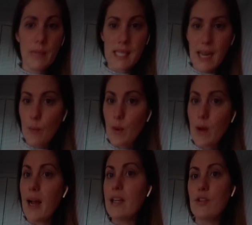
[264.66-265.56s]
staying
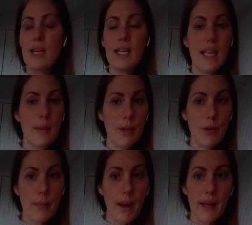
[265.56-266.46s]
well hydrated,
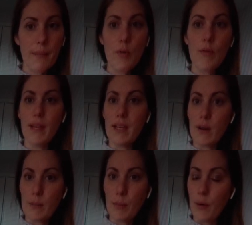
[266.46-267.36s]
keeping your body moving
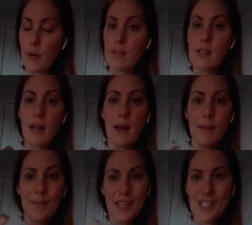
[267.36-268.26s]
are important.
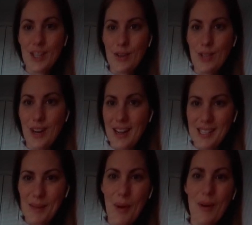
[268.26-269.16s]
Continue to
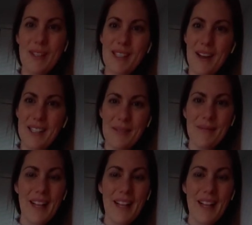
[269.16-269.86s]
not smoke is awesome.